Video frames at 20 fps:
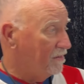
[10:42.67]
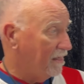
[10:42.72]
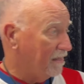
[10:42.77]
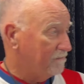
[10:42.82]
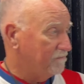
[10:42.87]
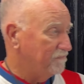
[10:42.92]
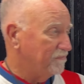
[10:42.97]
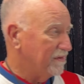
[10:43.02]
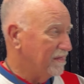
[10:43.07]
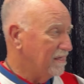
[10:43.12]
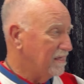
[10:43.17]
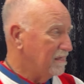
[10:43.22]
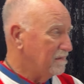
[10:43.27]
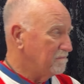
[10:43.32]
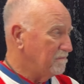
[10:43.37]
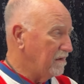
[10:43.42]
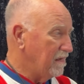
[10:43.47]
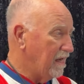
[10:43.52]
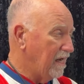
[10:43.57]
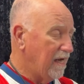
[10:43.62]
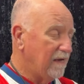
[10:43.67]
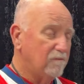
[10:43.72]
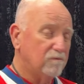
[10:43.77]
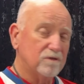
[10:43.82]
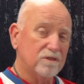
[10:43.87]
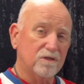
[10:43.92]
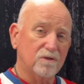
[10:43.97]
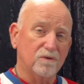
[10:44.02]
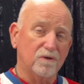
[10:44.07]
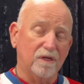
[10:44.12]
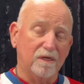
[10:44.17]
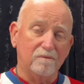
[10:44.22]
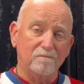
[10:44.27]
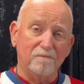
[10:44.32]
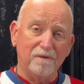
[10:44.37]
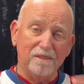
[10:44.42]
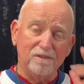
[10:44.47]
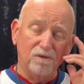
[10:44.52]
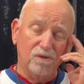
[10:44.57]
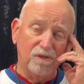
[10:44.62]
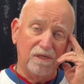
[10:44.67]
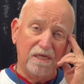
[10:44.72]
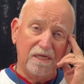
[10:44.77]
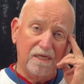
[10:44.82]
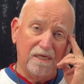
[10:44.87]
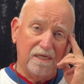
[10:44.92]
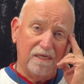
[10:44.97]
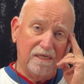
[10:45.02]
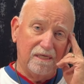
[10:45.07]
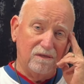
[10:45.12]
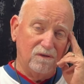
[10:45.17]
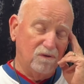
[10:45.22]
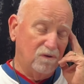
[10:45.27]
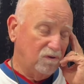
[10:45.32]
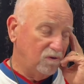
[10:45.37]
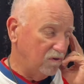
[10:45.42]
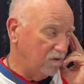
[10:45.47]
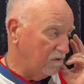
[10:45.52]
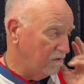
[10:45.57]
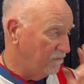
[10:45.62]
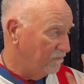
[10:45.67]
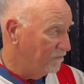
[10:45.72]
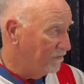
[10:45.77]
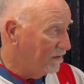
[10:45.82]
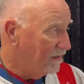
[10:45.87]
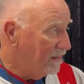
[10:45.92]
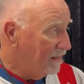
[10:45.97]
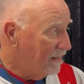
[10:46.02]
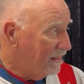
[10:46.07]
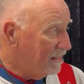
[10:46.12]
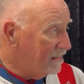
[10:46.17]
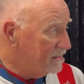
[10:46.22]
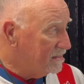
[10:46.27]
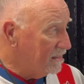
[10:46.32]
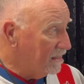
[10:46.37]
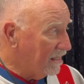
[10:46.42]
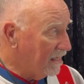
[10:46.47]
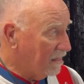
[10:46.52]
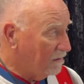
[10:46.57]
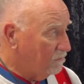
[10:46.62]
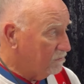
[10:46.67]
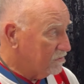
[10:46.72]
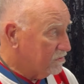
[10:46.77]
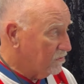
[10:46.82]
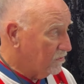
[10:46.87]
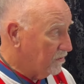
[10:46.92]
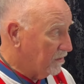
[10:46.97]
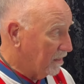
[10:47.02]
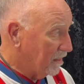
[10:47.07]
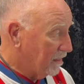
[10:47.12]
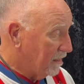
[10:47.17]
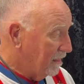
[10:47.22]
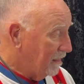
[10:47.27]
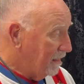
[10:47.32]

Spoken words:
like my eye was hurting. Me dolía el ojo. His leg was hurting.